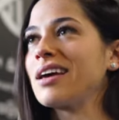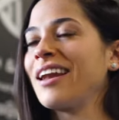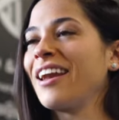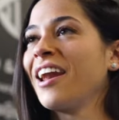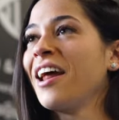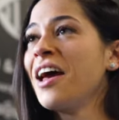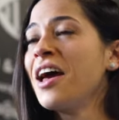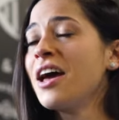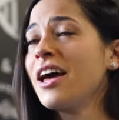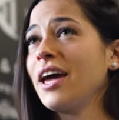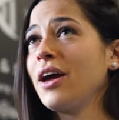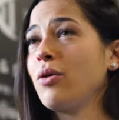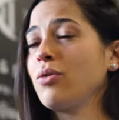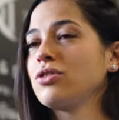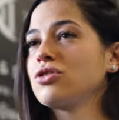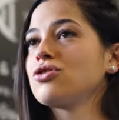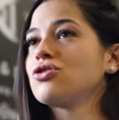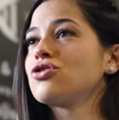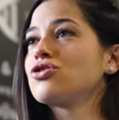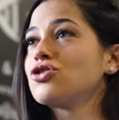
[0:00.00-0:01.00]
and it
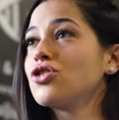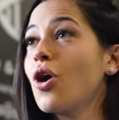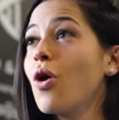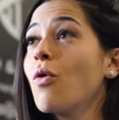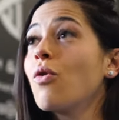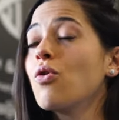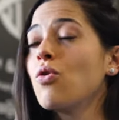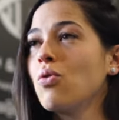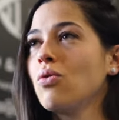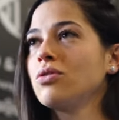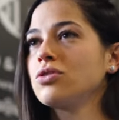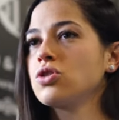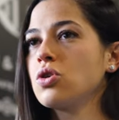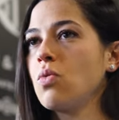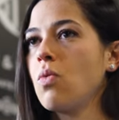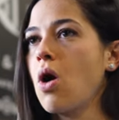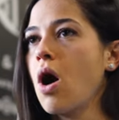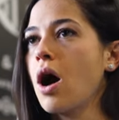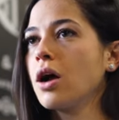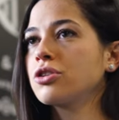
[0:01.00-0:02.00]
was so cool to
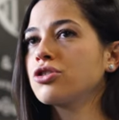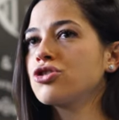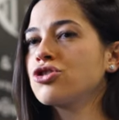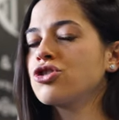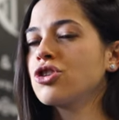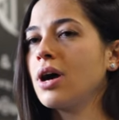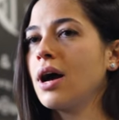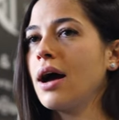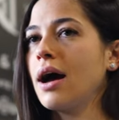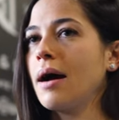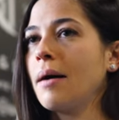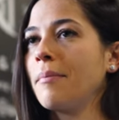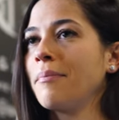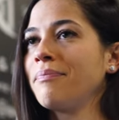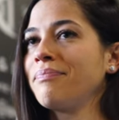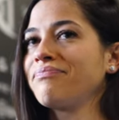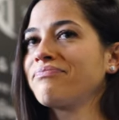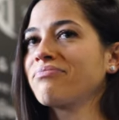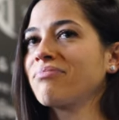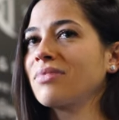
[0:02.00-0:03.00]
watch um,
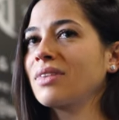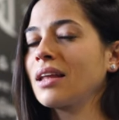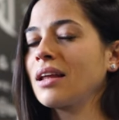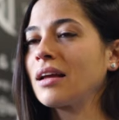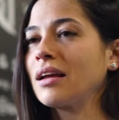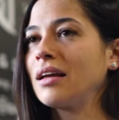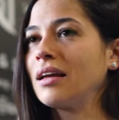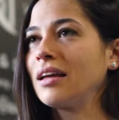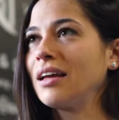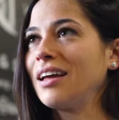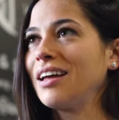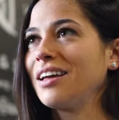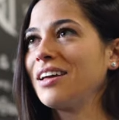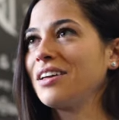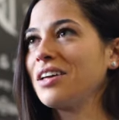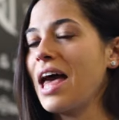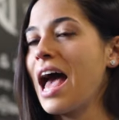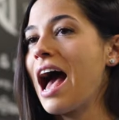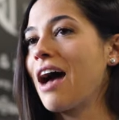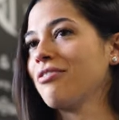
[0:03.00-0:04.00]

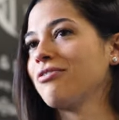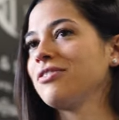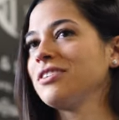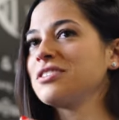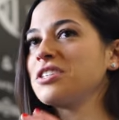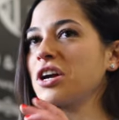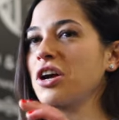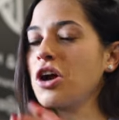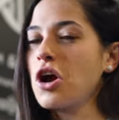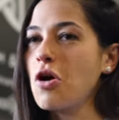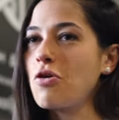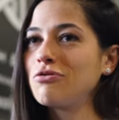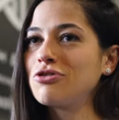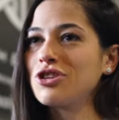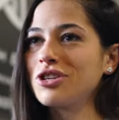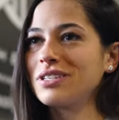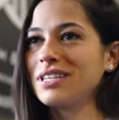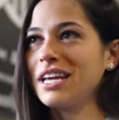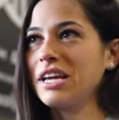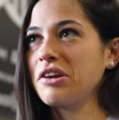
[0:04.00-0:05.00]
athletes and
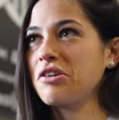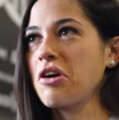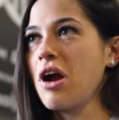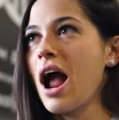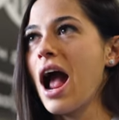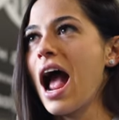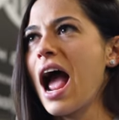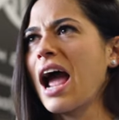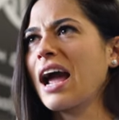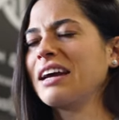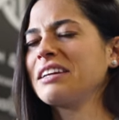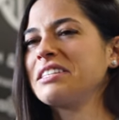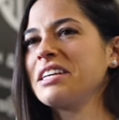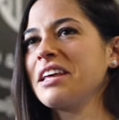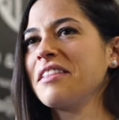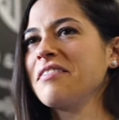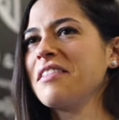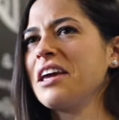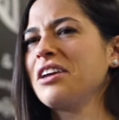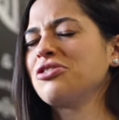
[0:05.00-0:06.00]
coaches interact,
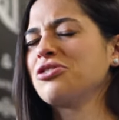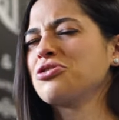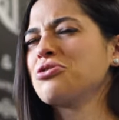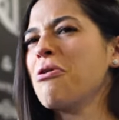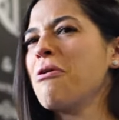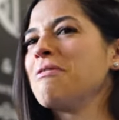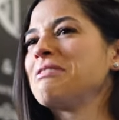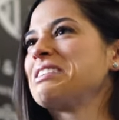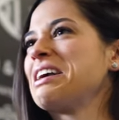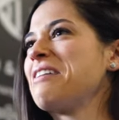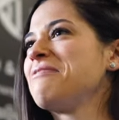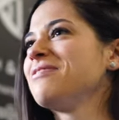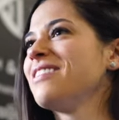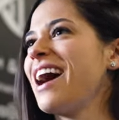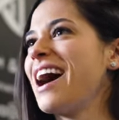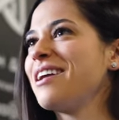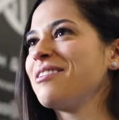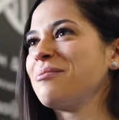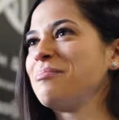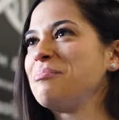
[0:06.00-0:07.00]
and they just always have
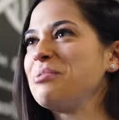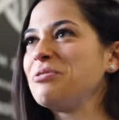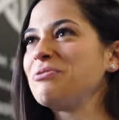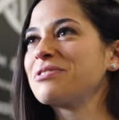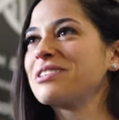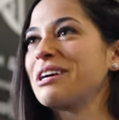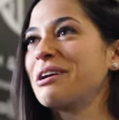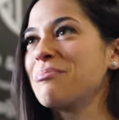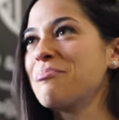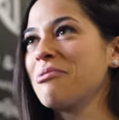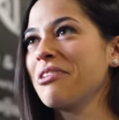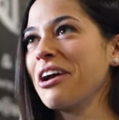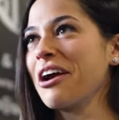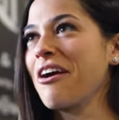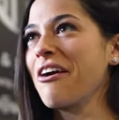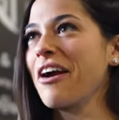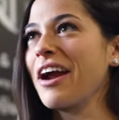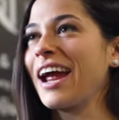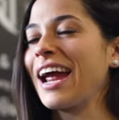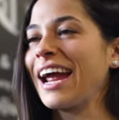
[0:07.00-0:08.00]
Latin music
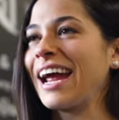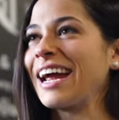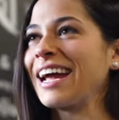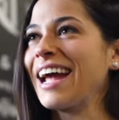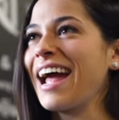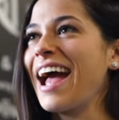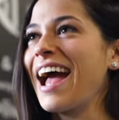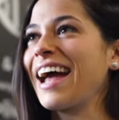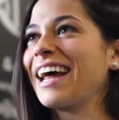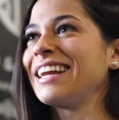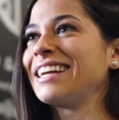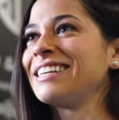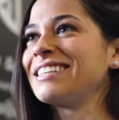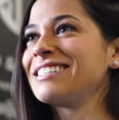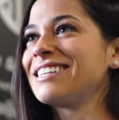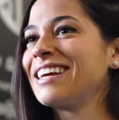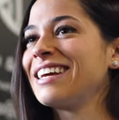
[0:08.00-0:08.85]
blaring, and